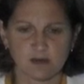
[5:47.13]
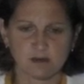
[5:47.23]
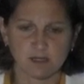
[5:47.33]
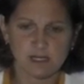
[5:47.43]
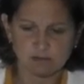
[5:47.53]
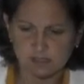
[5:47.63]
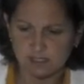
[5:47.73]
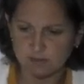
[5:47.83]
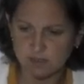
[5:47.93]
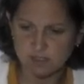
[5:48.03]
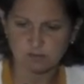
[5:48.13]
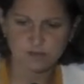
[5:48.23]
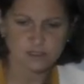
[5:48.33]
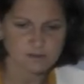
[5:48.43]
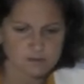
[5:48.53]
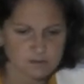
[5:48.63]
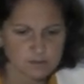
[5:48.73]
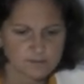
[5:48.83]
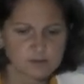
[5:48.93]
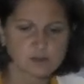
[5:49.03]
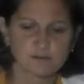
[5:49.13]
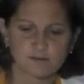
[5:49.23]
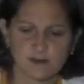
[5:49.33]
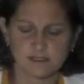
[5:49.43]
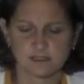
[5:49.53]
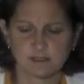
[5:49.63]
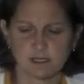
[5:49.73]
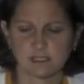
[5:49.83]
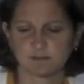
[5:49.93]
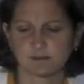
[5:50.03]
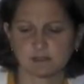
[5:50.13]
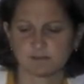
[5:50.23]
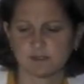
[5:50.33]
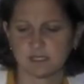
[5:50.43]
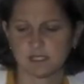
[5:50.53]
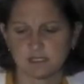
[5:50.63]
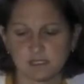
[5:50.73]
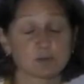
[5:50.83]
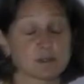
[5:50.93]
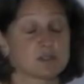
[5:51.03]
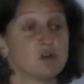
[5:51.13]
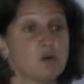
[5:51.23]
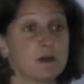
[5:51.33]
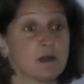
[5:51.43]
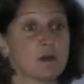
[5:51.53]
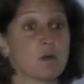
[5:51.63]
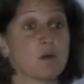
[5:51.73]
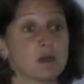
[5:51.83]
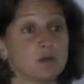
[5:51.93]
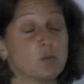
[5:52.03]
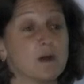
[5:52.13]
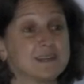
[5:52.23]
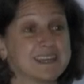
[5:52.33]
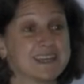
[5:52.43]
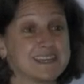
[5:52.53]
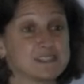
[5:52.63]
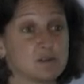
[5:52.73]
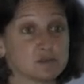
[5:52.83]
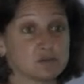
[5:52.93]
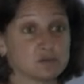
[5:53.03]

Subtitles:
In our series, we've done the FAST in 80% of the cases. It was normal in 1 case over 2.